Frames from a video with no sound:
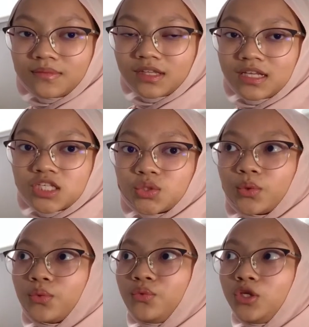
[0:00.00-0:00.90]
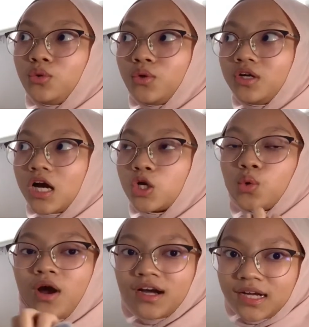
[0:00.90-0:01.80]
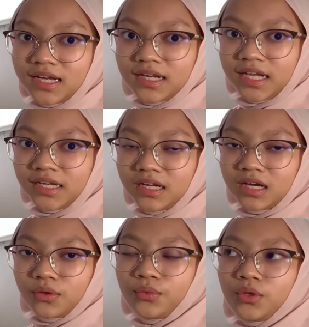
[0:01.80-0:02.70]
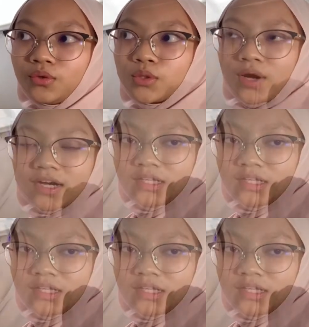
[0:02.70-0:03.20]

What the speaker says: So we don't keluarkan the